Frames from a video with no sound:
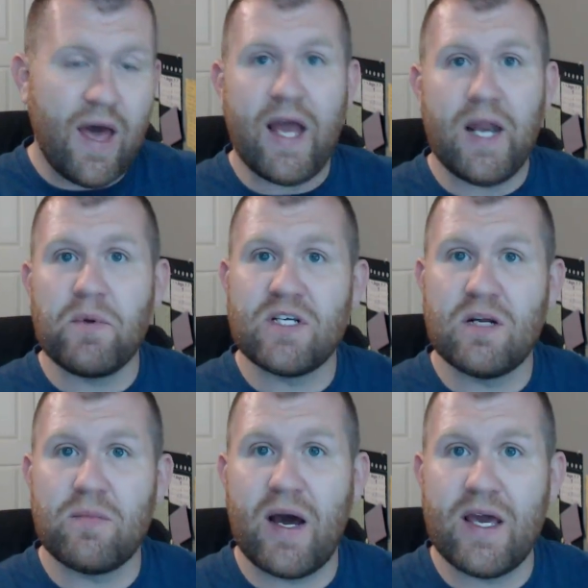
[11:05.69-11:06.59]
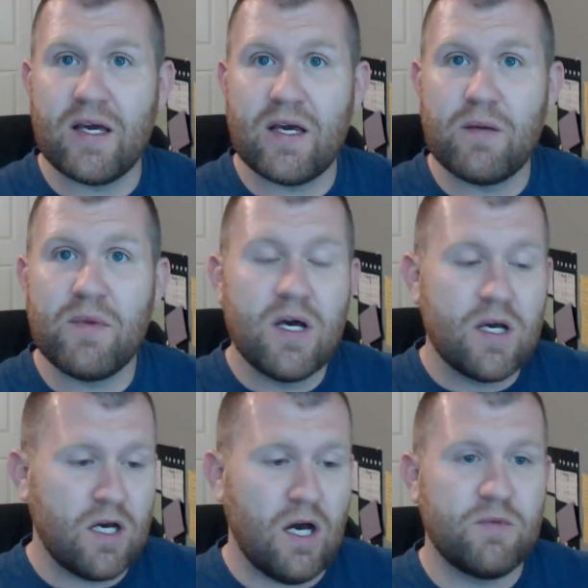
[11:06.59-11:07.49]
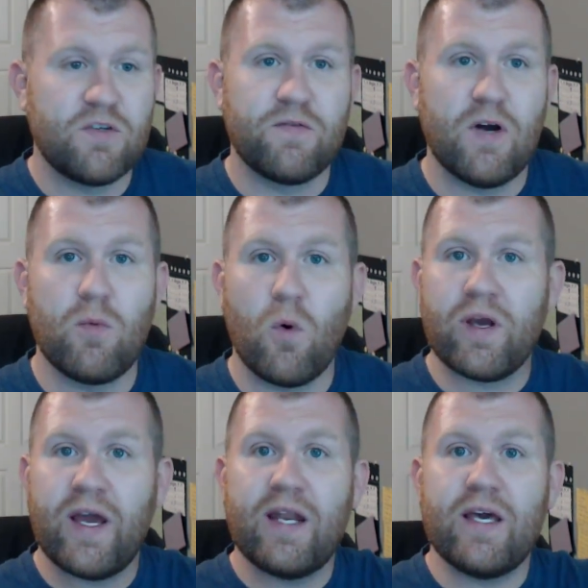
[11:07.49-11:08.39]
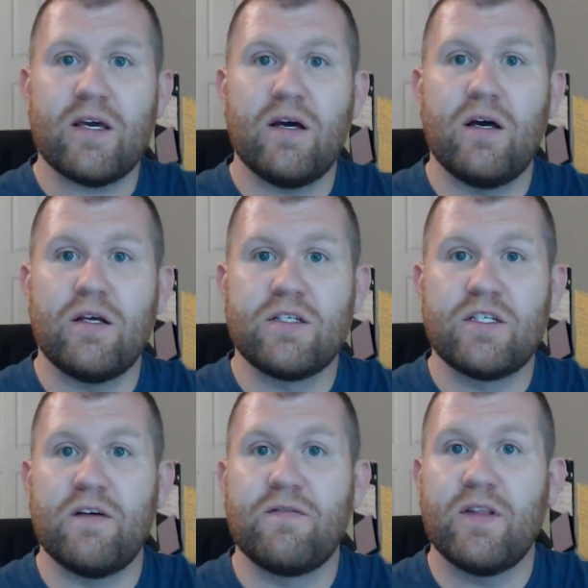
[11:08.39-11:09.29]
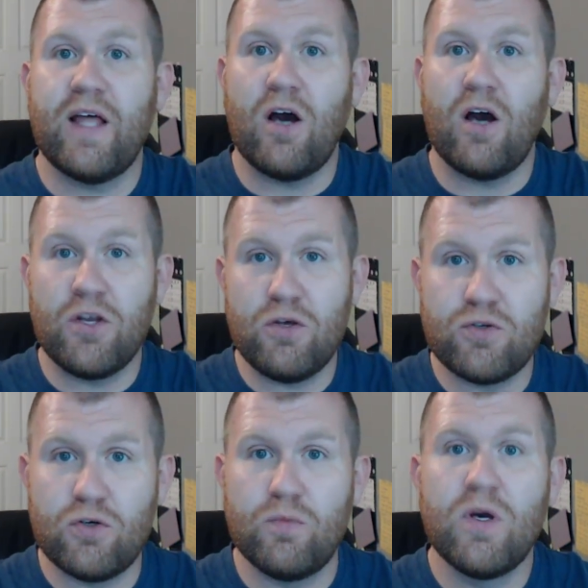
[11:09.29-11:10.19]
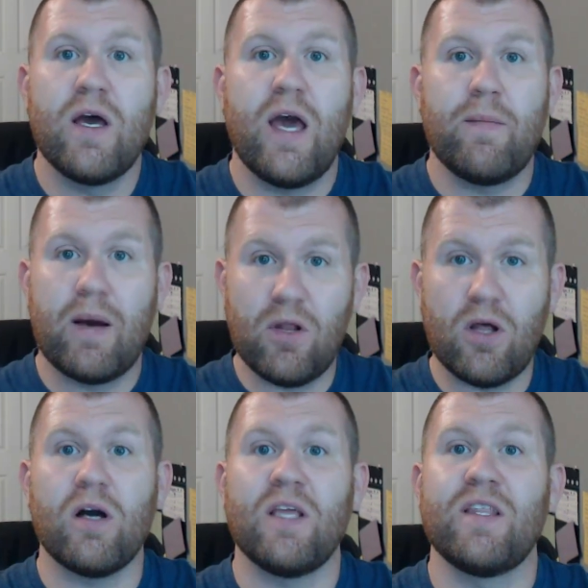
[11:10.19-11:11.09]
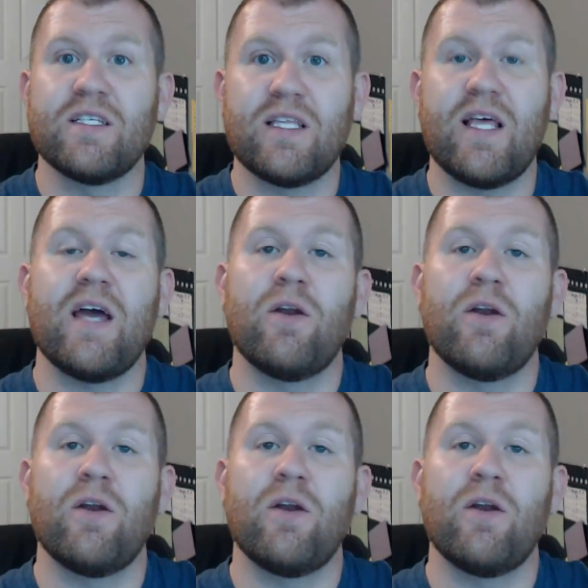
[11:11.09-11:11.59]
80% of my income comes from organic stuff like on YouTube and my blog and things like that.